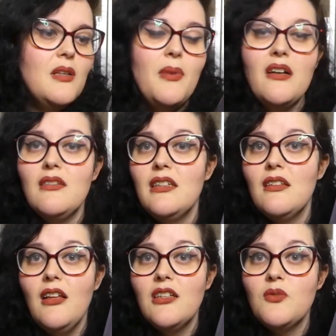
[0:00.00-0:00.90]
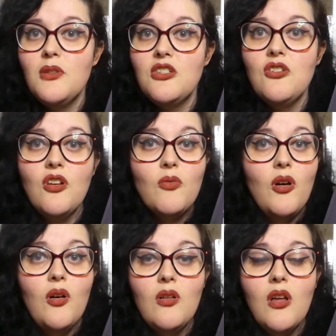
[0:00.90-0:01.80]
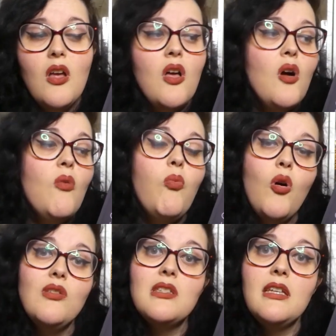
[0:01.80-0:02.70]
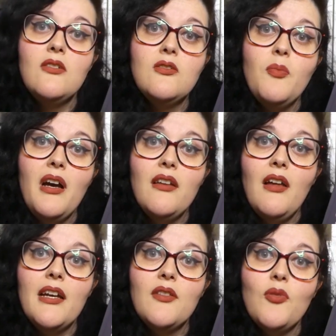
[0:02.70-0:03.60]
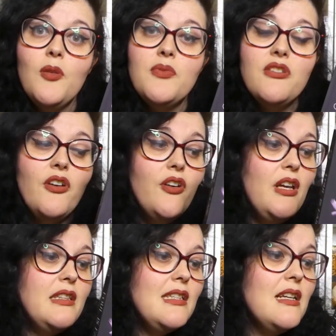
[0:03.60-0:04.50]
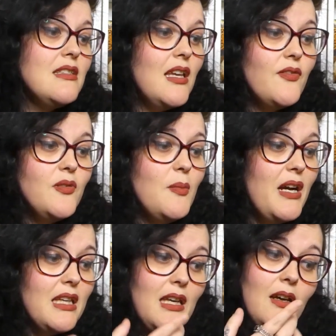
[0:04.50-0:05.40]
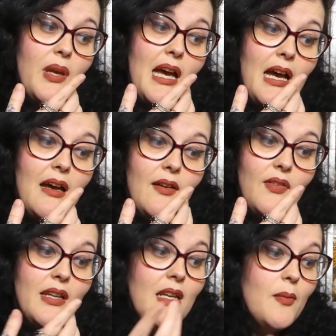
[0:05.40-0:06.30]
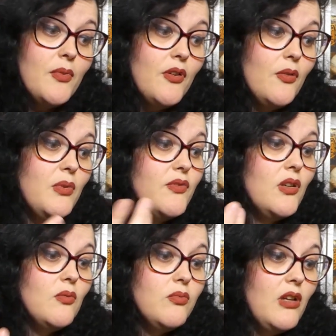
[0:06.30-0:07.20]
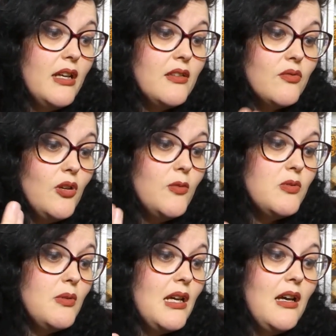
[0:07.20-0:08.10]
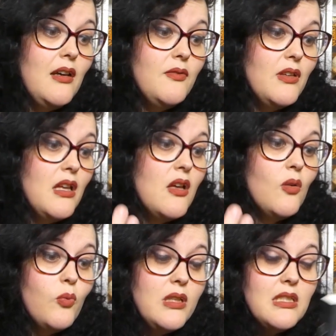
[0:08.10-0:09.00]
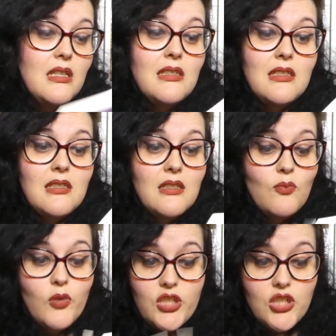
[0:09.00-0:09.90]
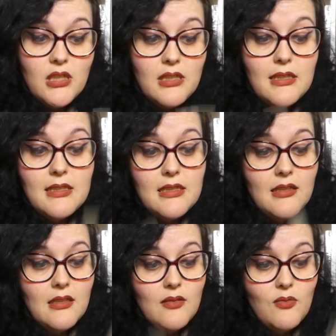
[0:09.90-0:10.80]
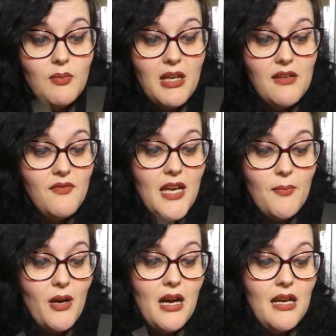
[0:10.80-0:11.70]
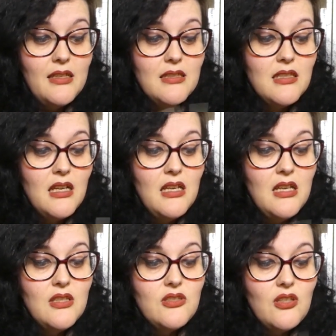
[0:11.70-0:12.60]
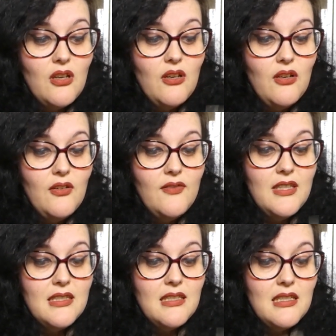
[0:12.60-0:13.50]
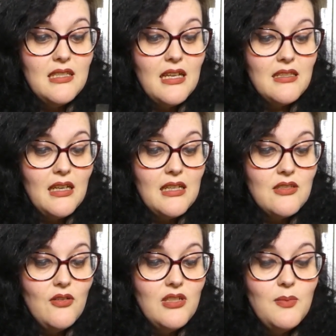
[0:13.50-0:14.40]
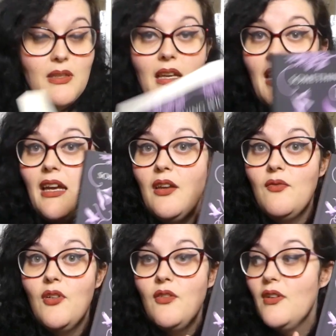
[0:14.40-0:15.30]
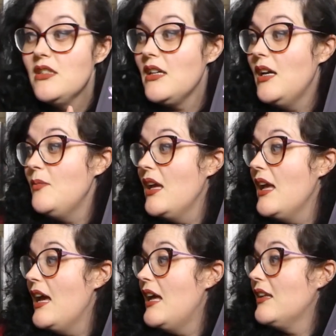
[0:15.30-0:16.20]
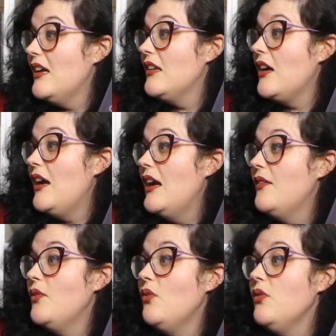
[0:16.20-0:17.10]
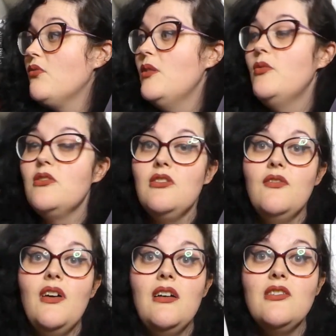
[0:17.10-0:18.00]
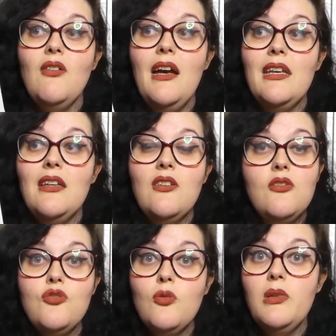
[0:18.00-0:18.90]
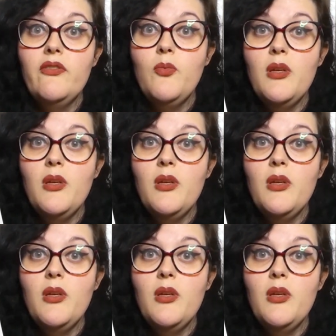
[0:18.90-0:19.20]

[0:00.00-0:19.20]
And apparently the last witch in her role was killed by a lycanthrope. So it sounds like from the back here, we have a number. We've got lycanthropes, we have wizards, witches, we may have vampires. So this sounds like it's going to be a very fun time. And again, I have all 3 books so far, so I can do a bit of a